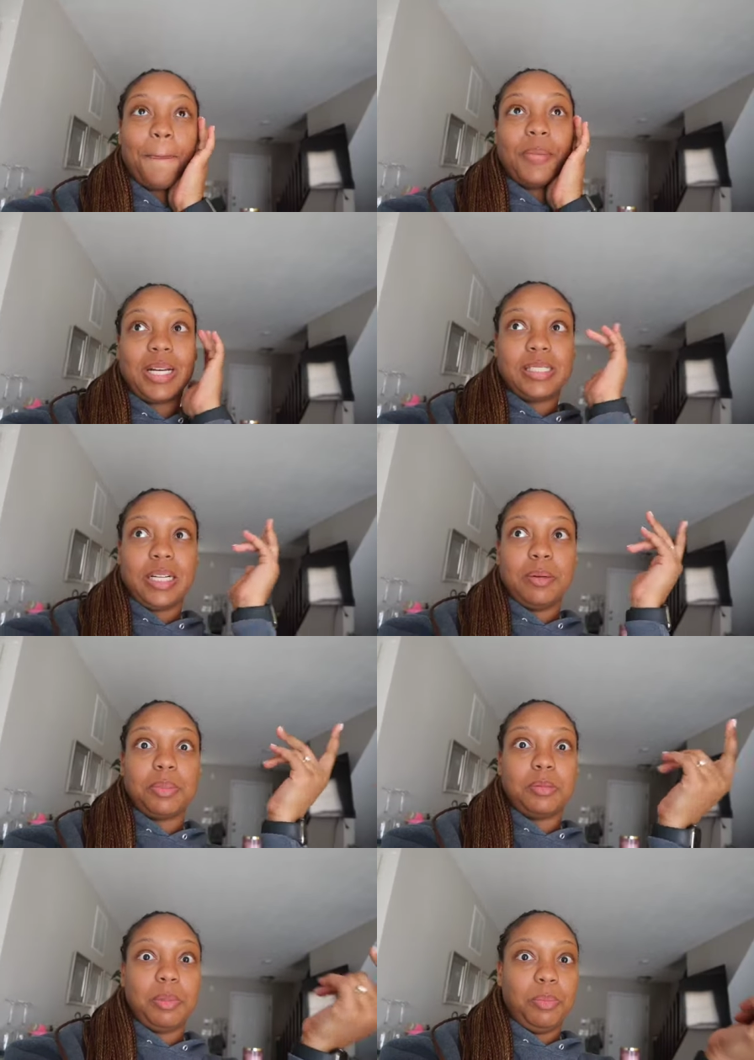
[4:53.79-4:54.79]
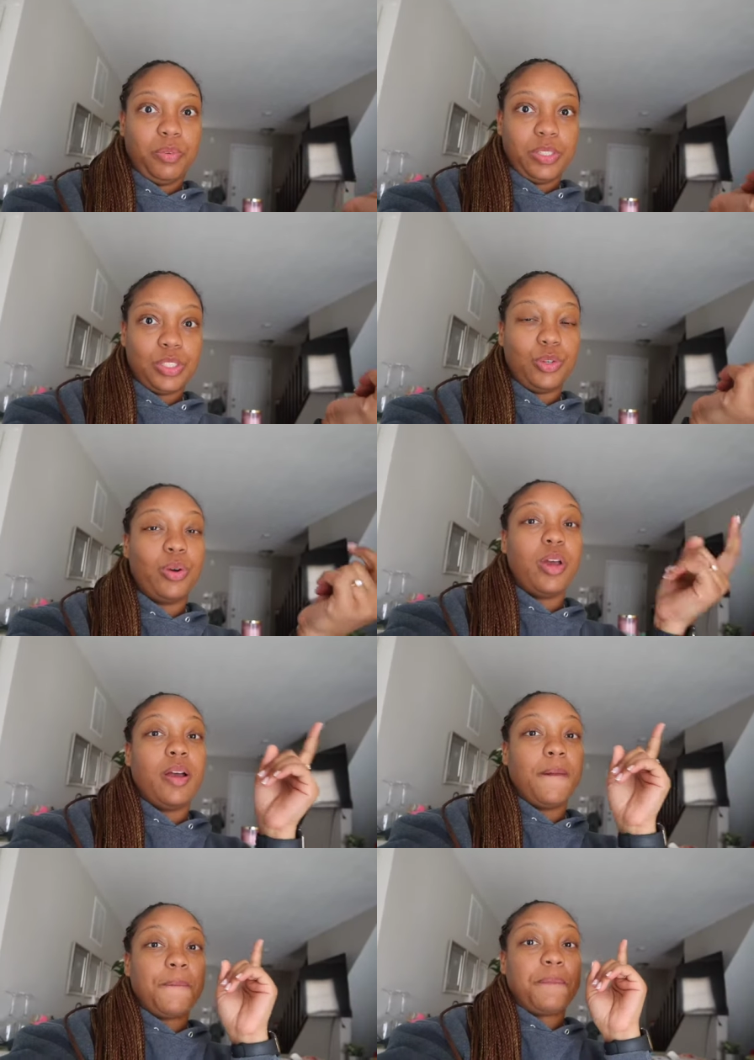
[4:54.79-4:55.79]
Like I said, I'm supposed to be moving to.
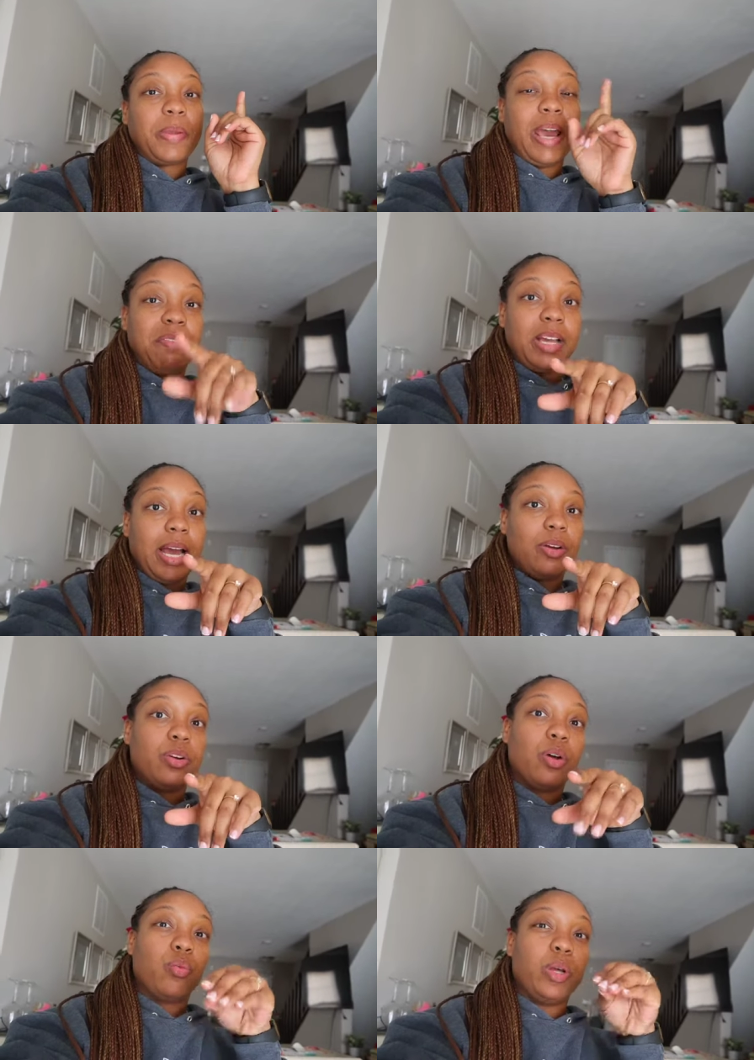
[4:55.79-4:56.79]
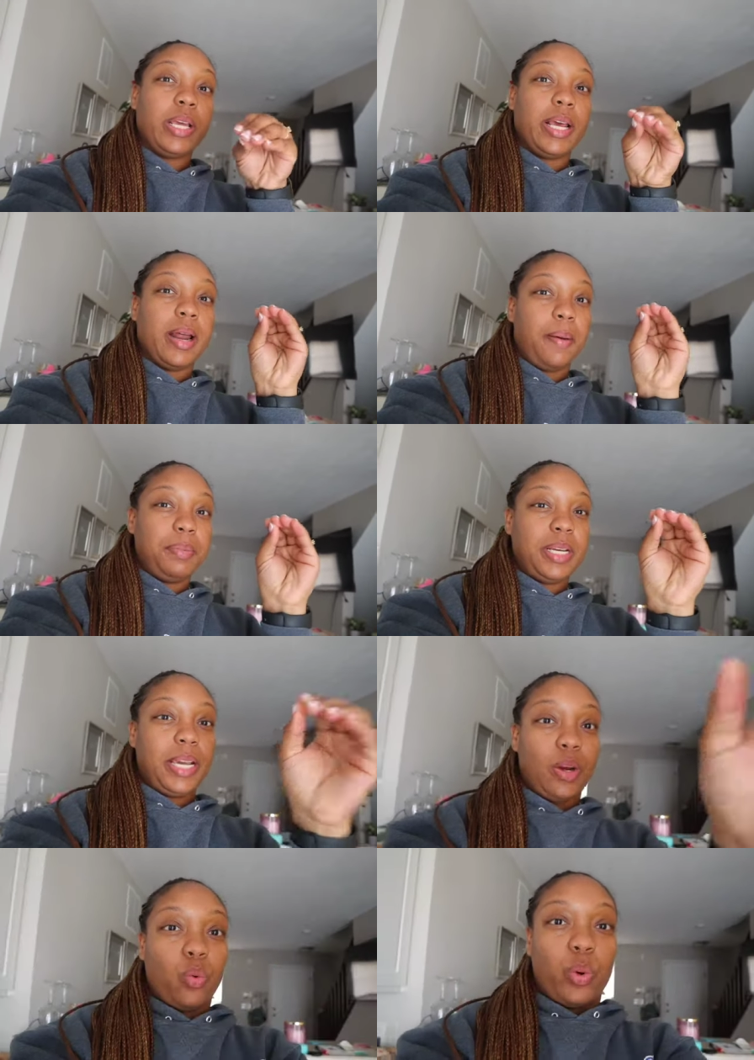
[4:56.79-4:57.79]
Haven't gotten really an
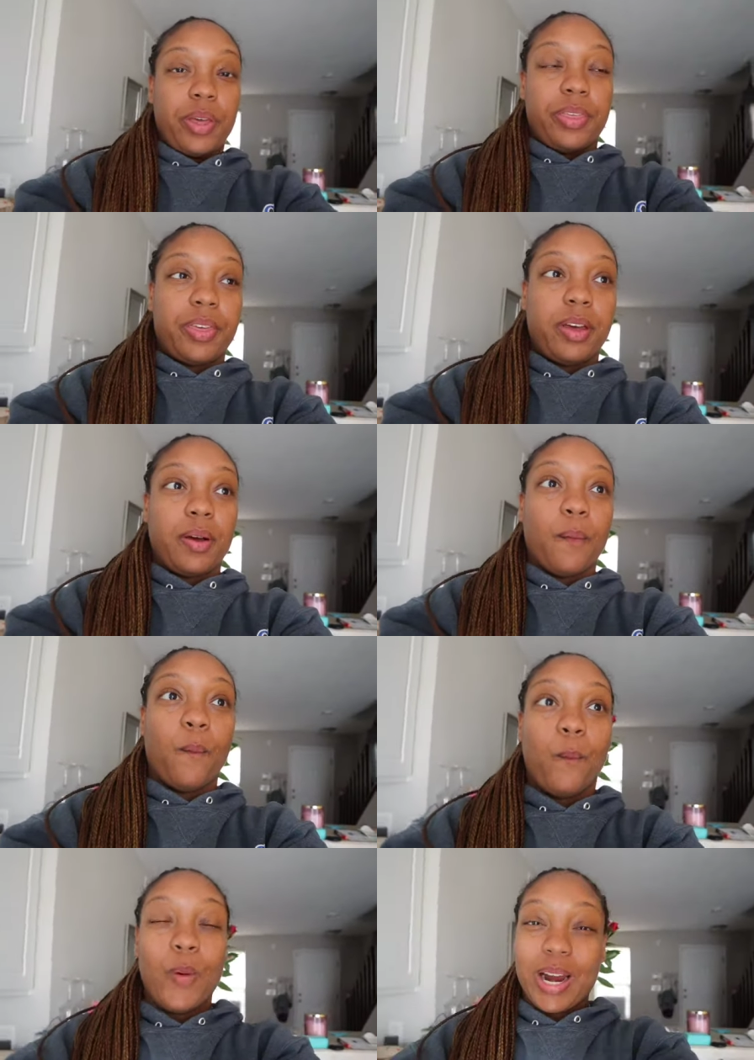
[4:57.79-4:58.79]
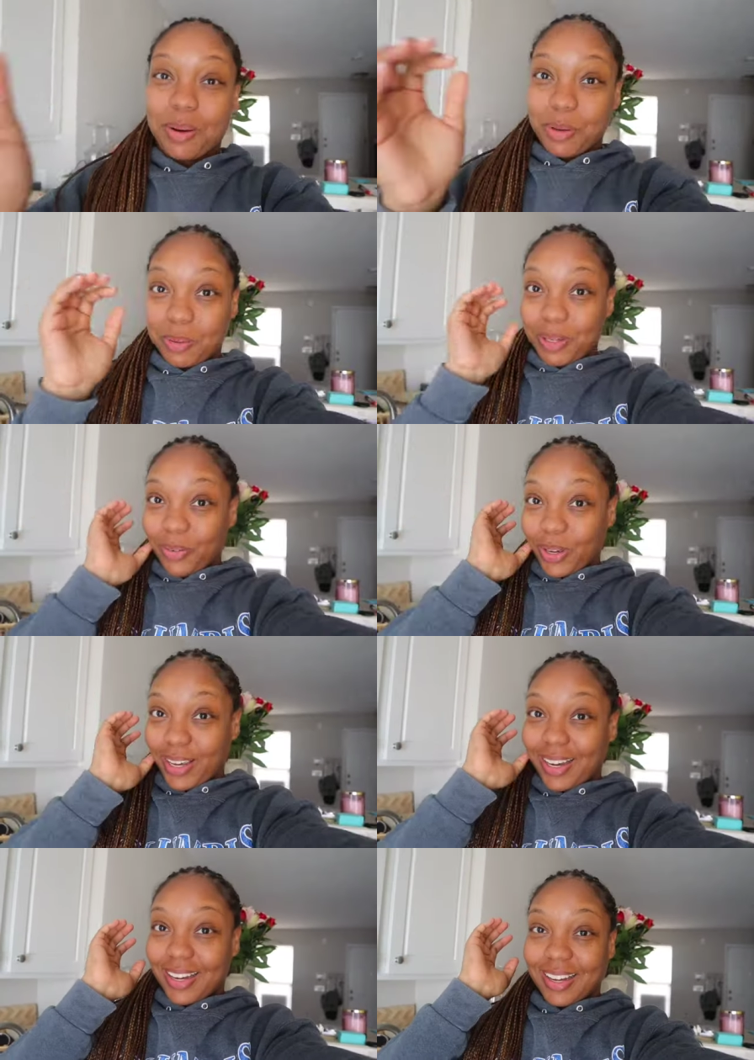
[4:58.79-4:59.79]
update with where I'm going to be
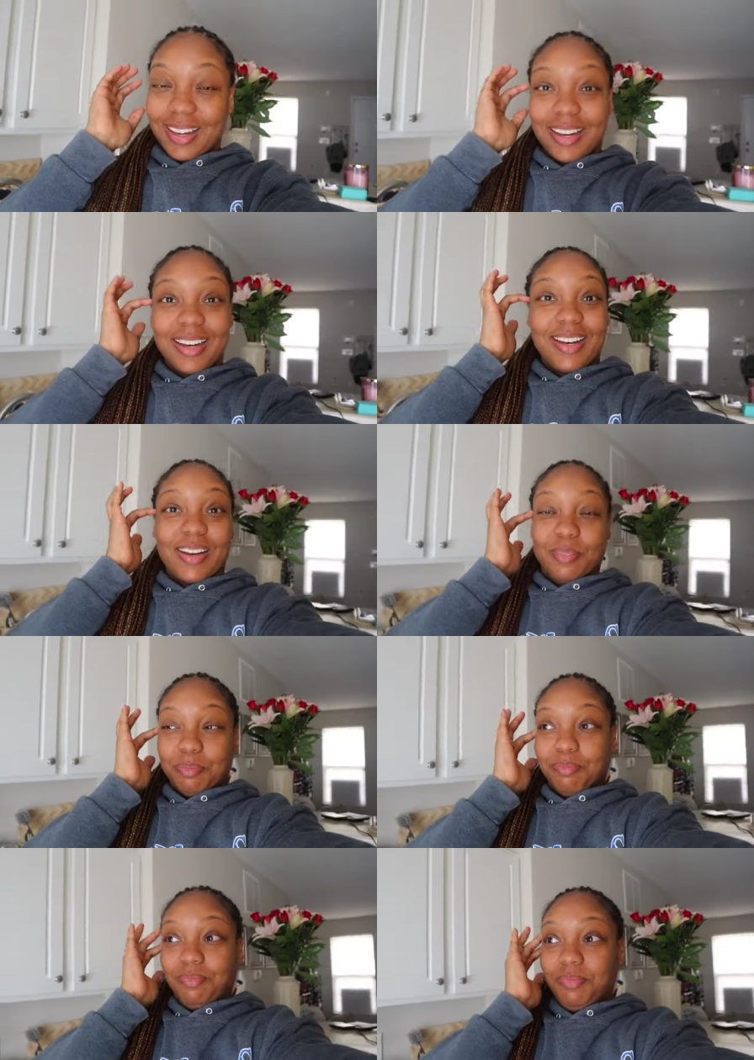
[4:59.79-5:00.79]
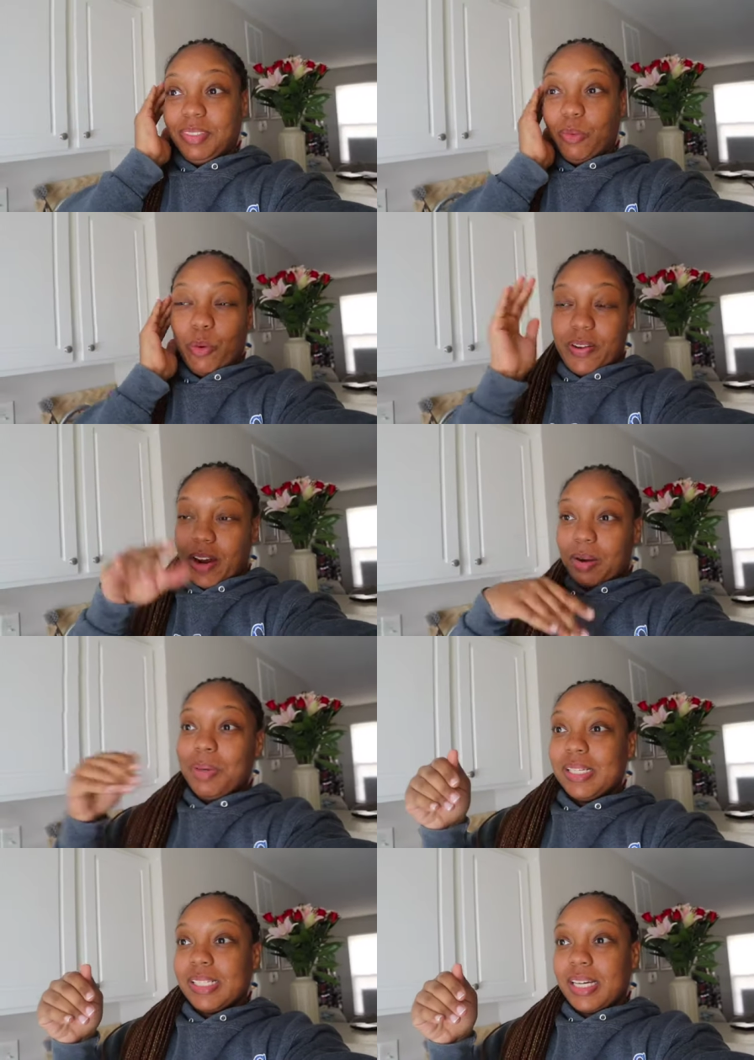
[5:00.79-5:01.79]
going, where the
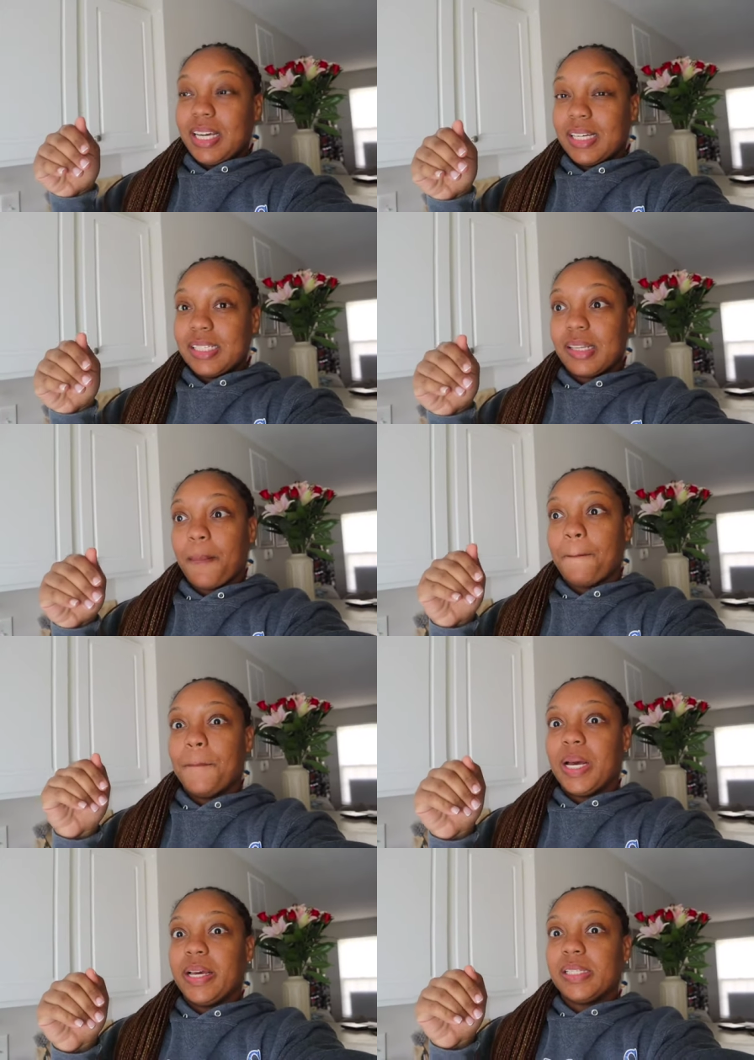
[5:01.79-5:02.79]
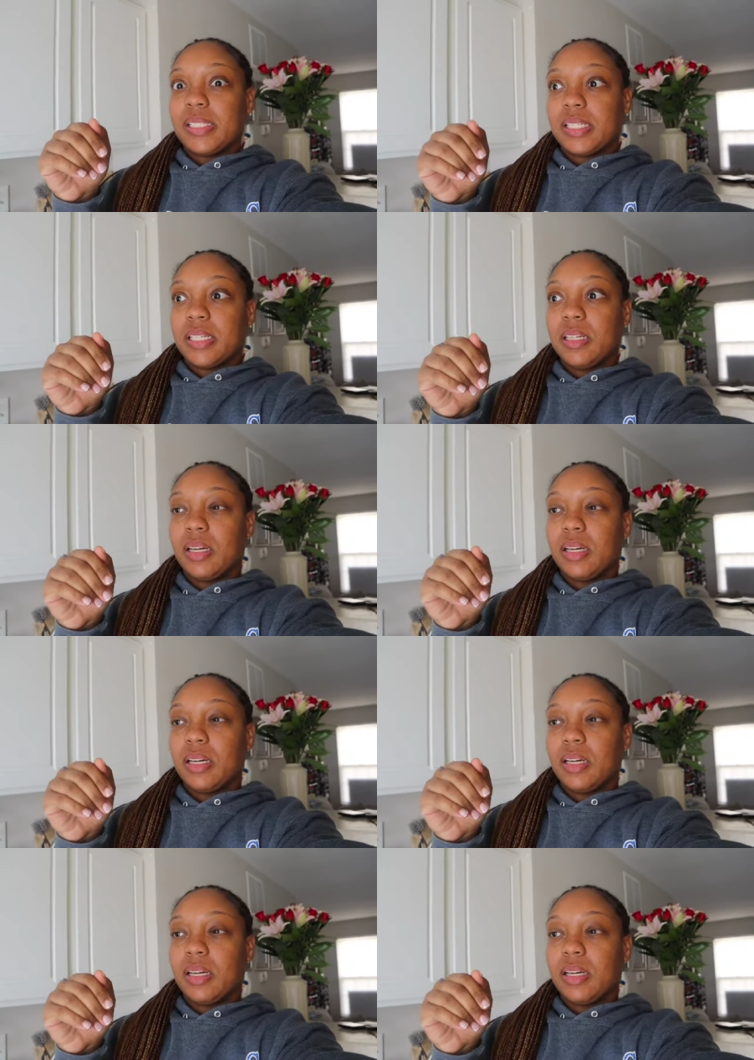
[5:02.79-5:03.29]
army is sending us, but